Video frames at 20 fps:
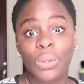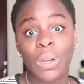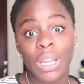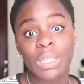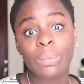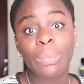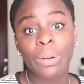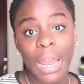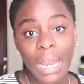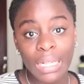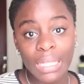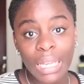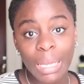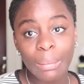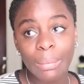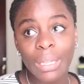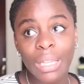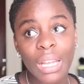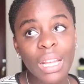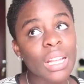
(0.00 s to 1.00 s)
as pregnant,
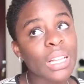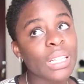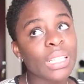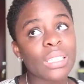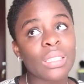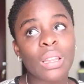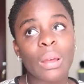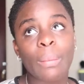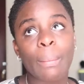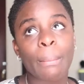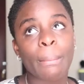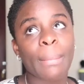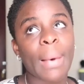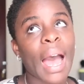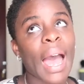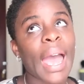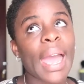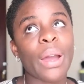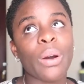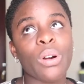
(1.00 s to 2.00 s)
because
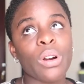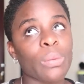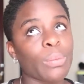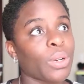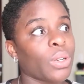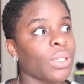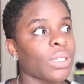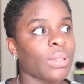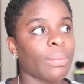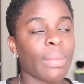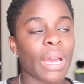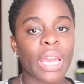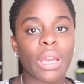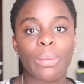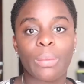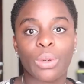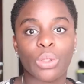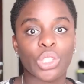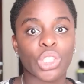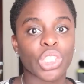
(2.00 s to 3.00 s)
my hormones and my
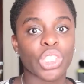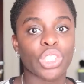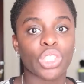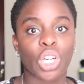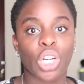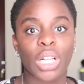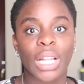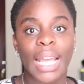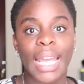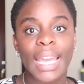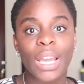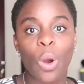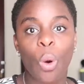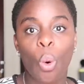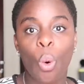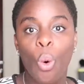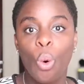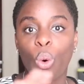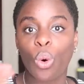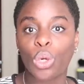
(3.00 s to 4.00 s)
emotions are like
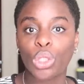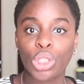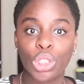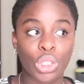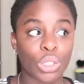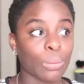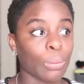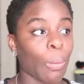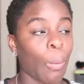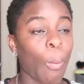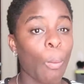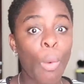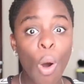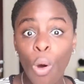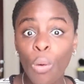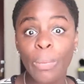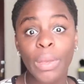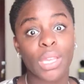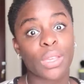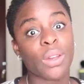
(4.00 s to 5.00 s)
whoosh. The
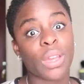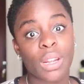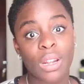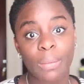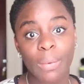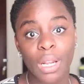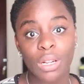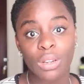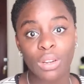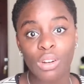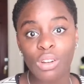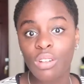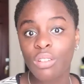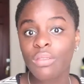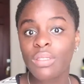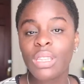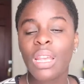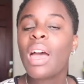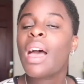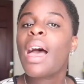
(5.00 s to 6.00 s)
moment you get on my
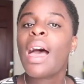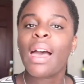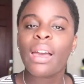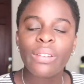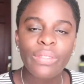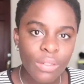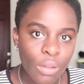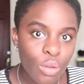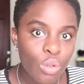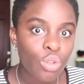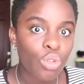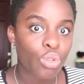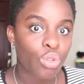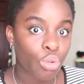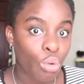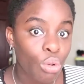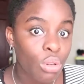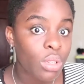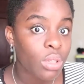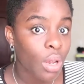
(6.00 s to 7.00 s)
nerves, I feel
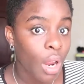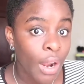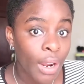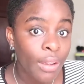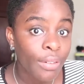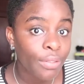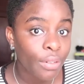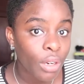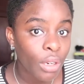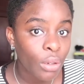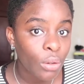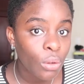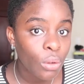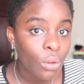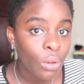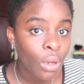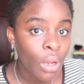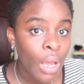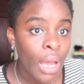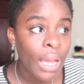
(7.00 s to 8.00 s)
so sorry for
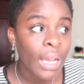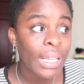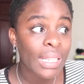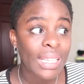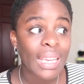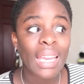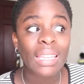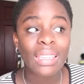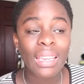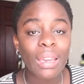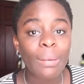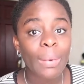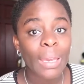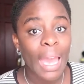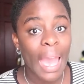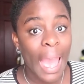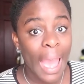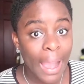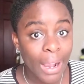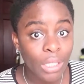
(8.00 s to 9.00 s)
you, because like I think I
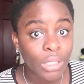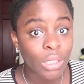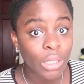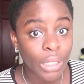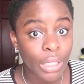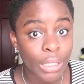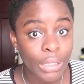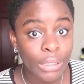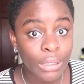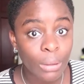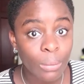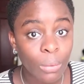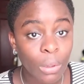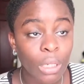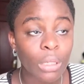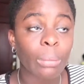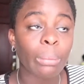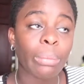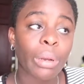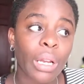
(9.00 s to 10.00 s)
might actually hurt
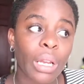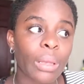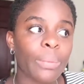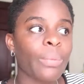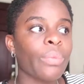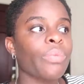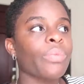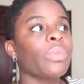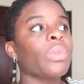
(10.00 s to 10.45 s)
someone. But